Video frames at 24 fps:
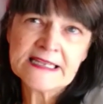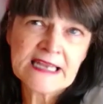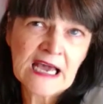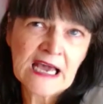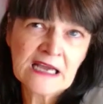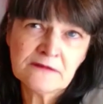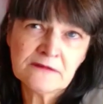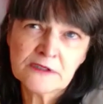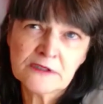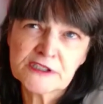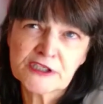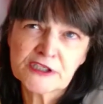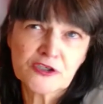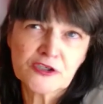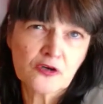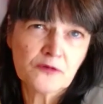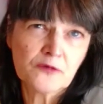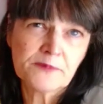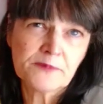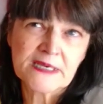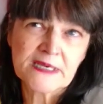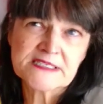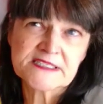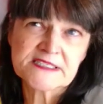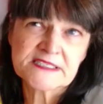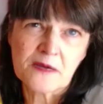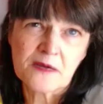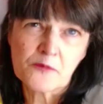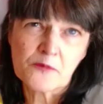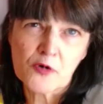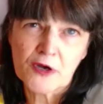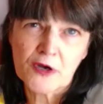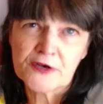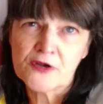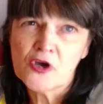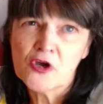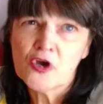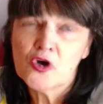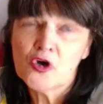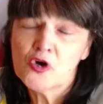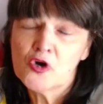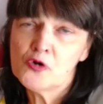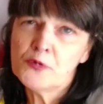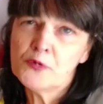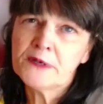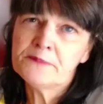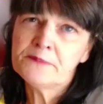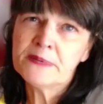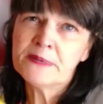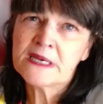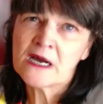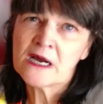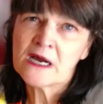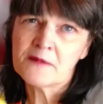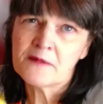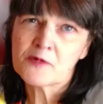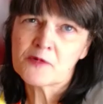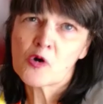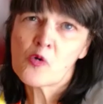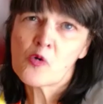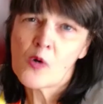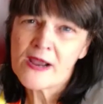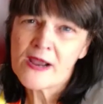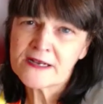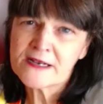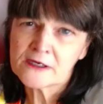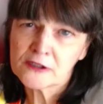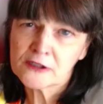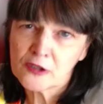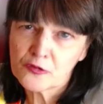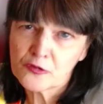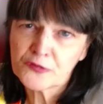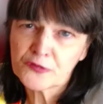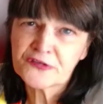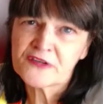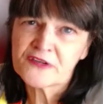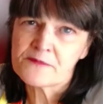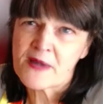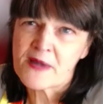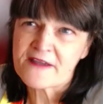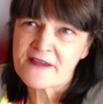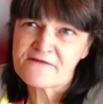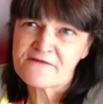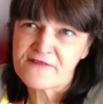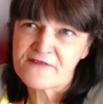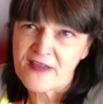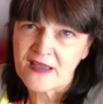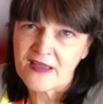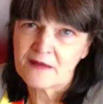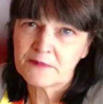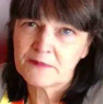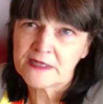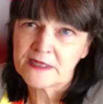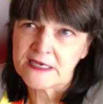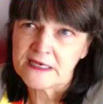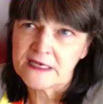I was told by someone who had become quite close to my family,